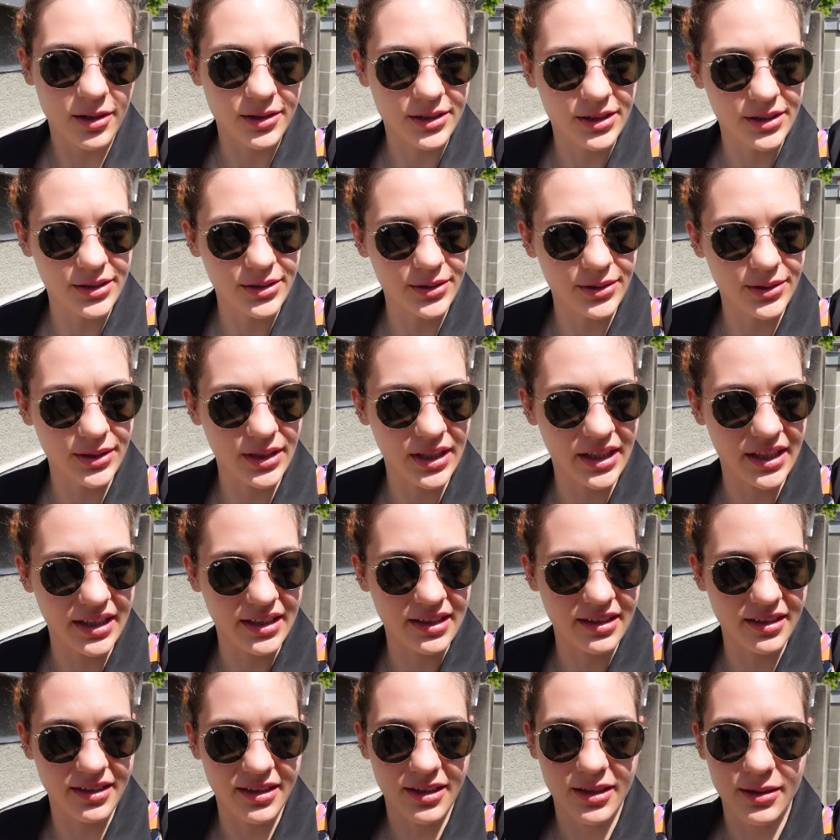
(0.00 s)
also like
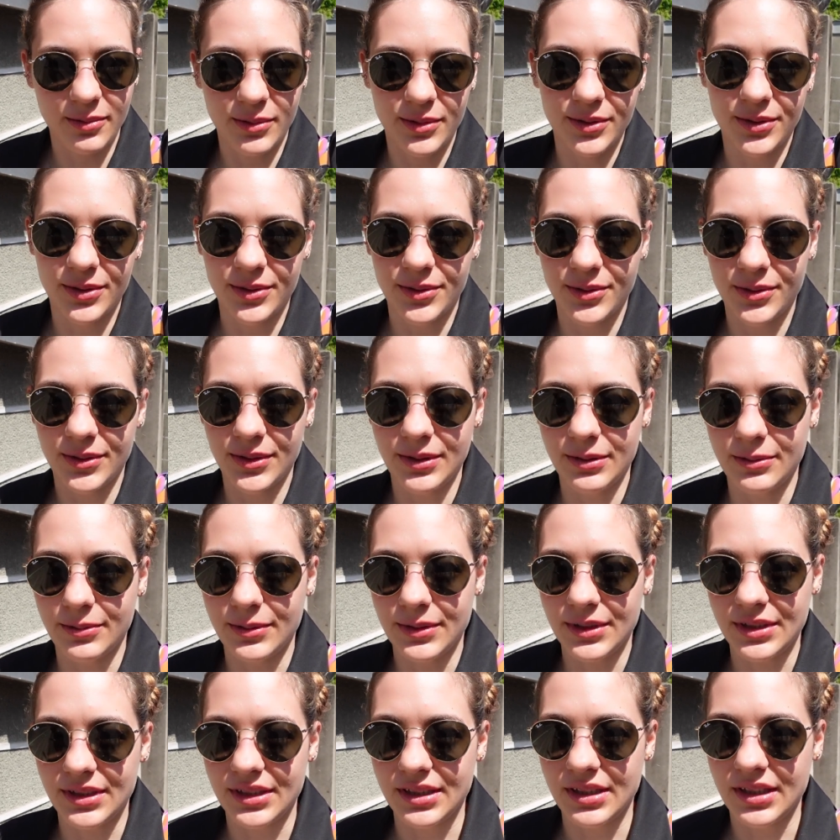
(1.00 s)
the kimono, it
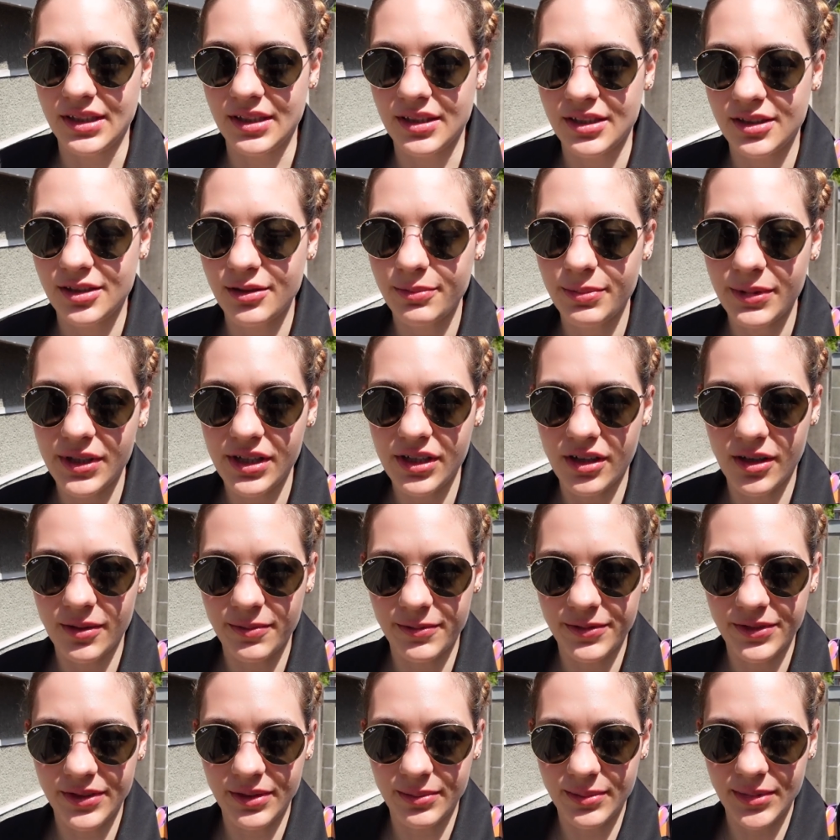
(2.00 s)
was super
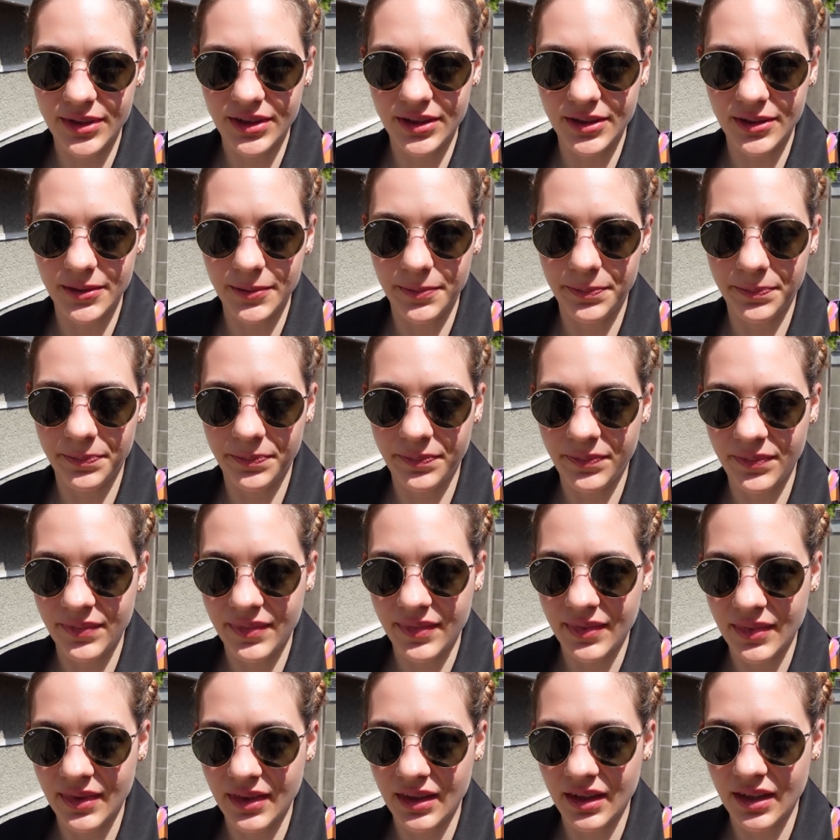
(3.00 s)
comfortable.
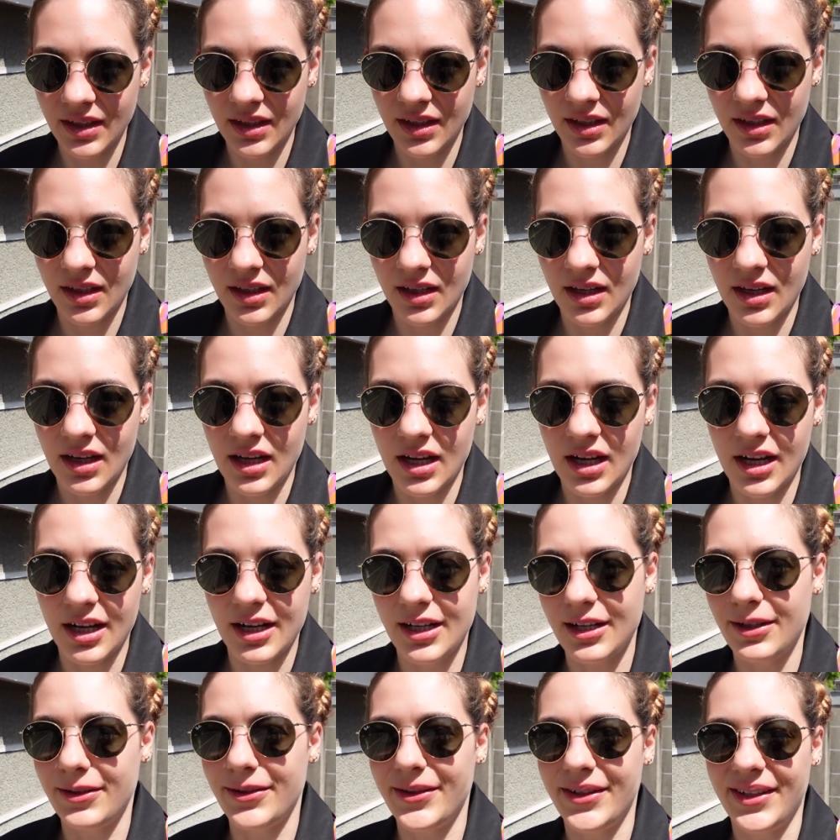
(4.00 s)

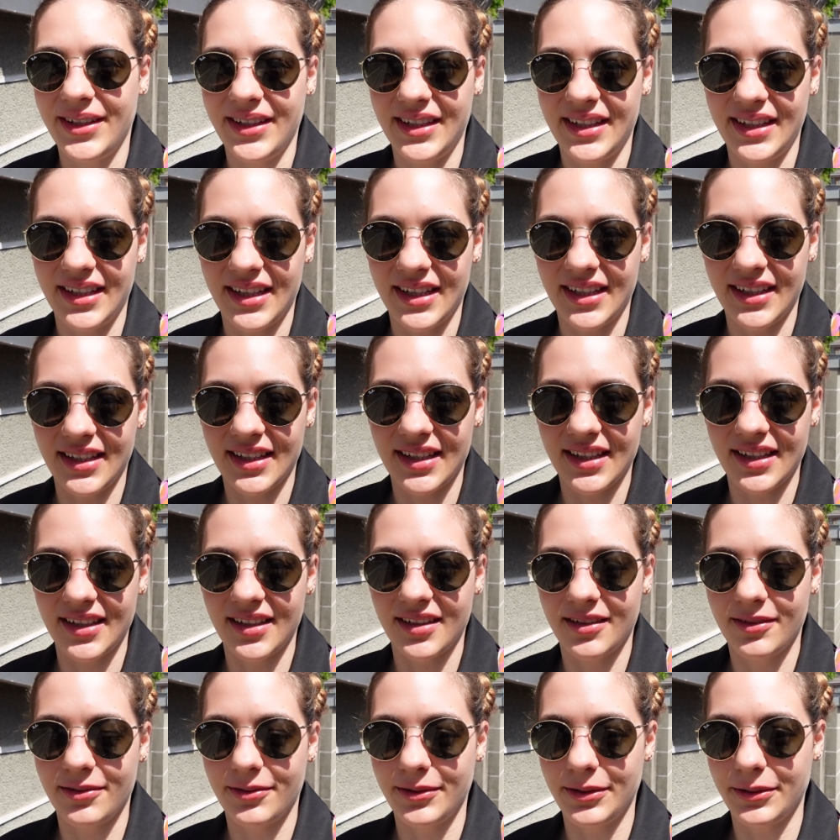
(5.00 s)
I really liked it,
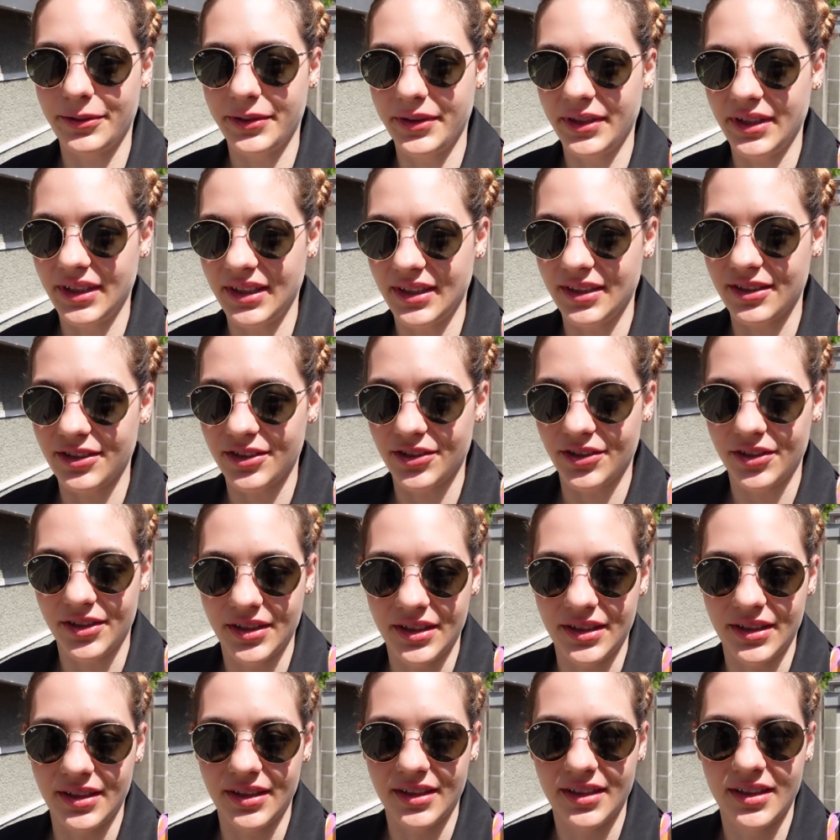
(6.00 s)
we really enjoyed
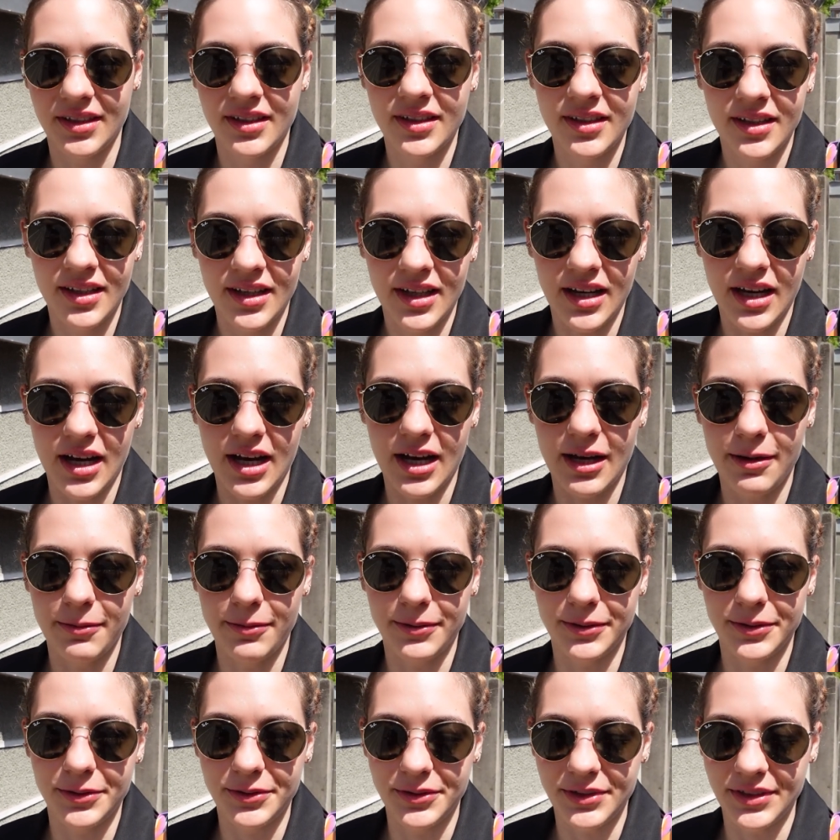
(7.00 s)
it. I
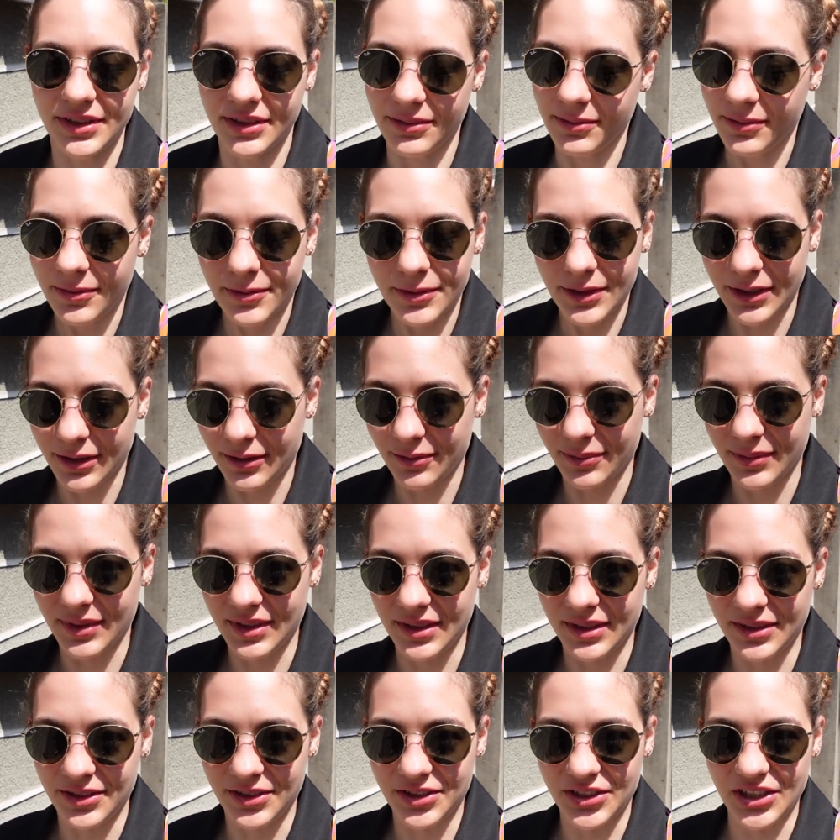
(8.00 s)
would really
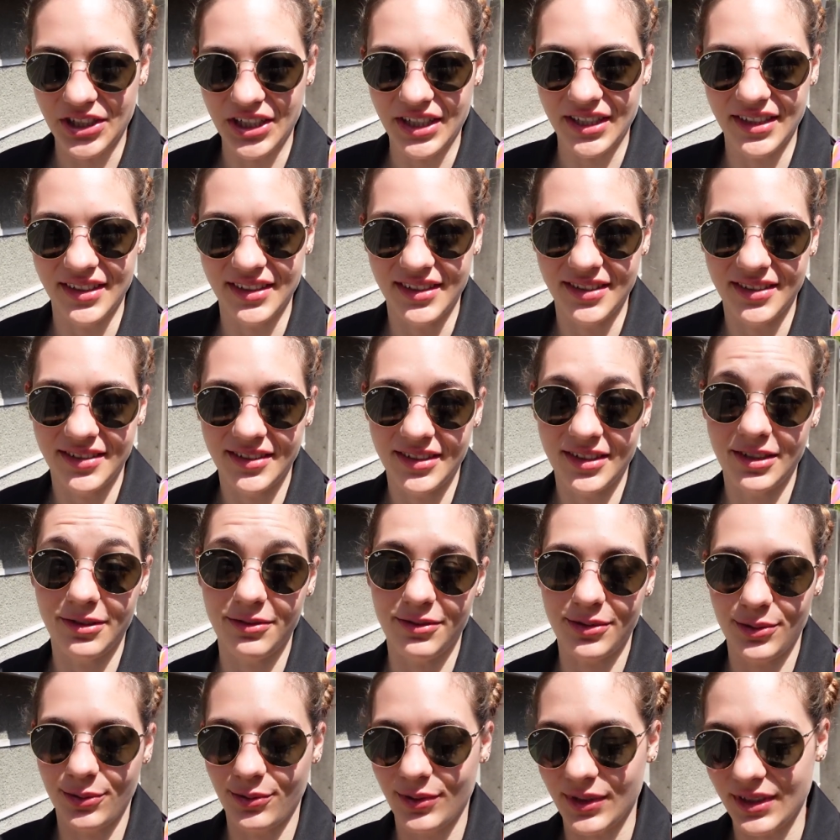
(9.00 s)
recommend you try it
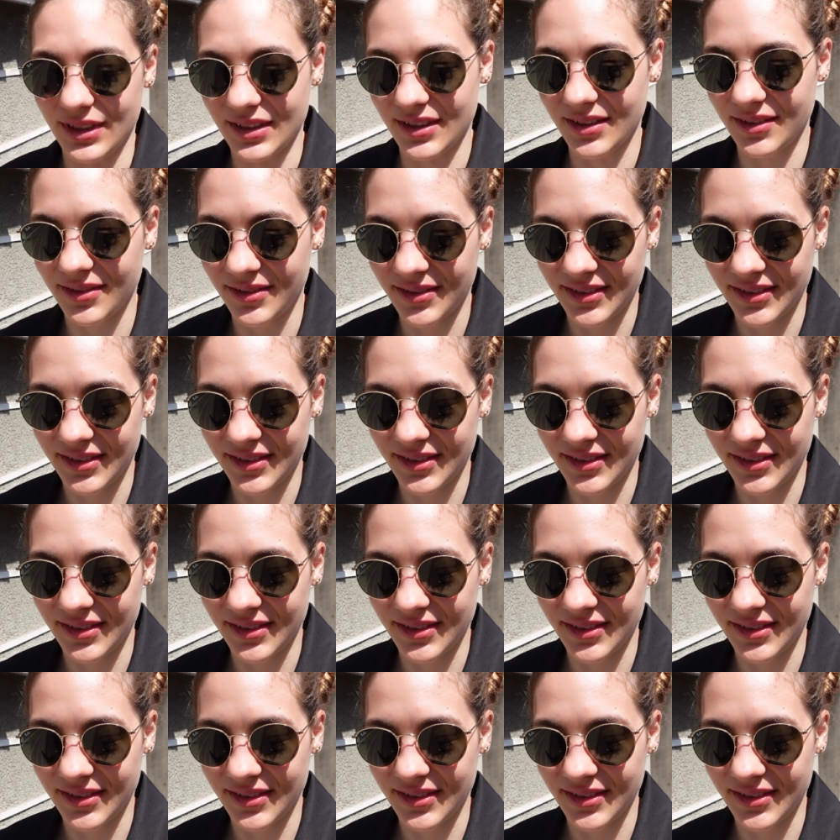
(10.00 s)
if you want.